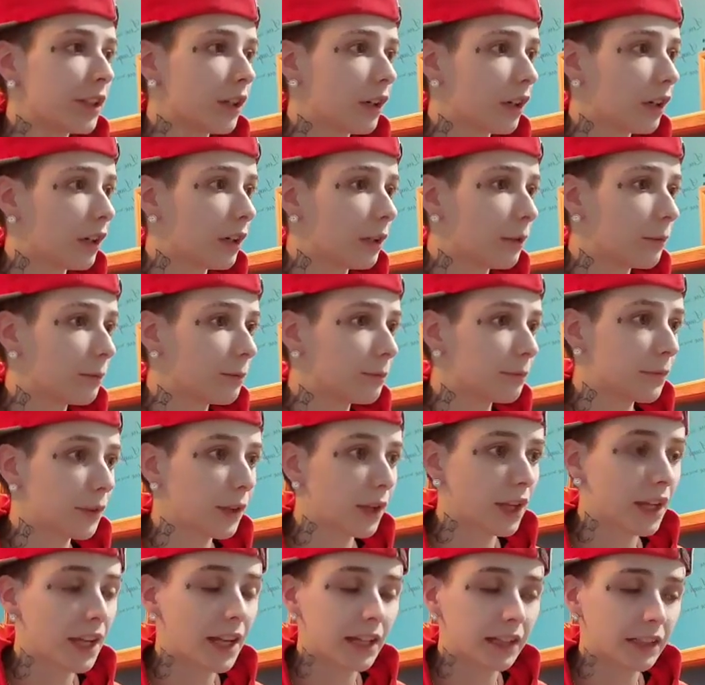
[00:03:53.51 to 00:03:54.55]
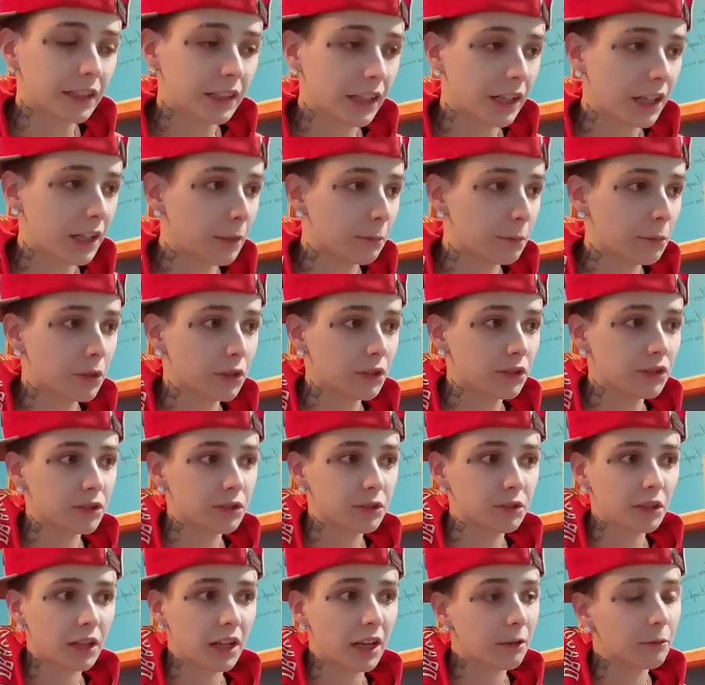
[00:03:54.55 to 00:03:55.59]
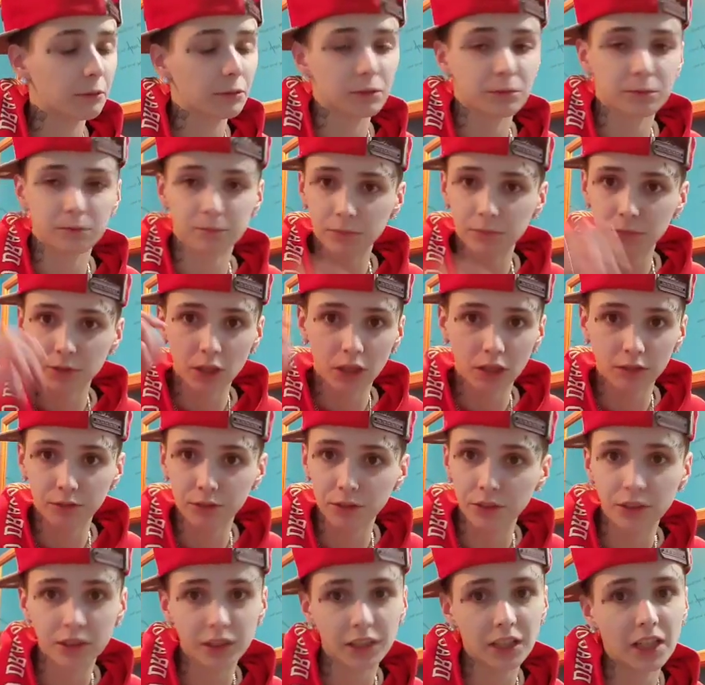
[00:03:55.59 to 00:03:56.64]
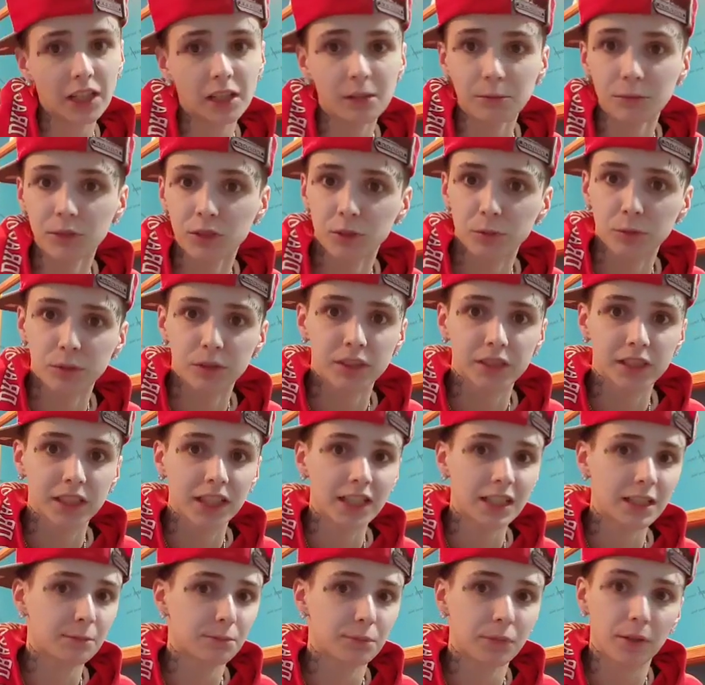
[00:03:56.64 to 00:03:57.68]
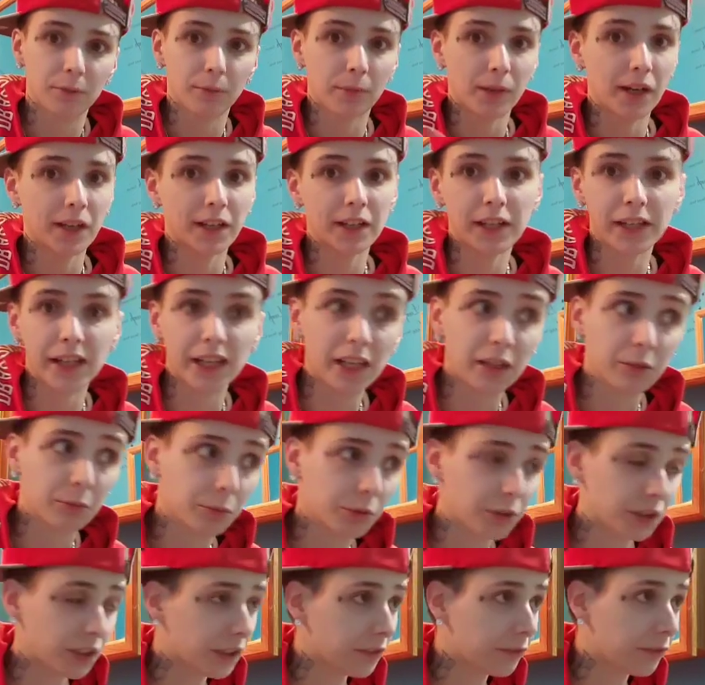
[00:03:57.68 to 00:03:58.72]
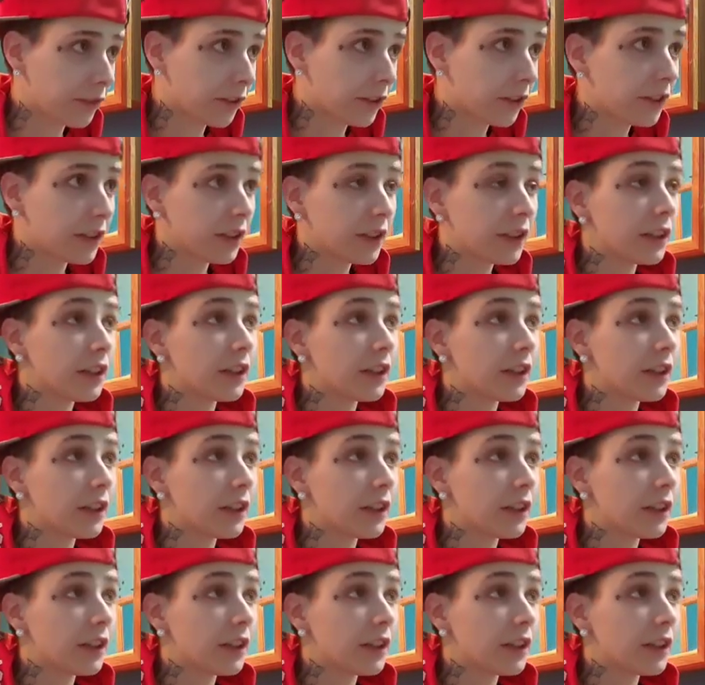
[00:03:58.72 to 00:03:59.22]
Um, they had cameras. I would cover the cameras with tape, my hat, whatever.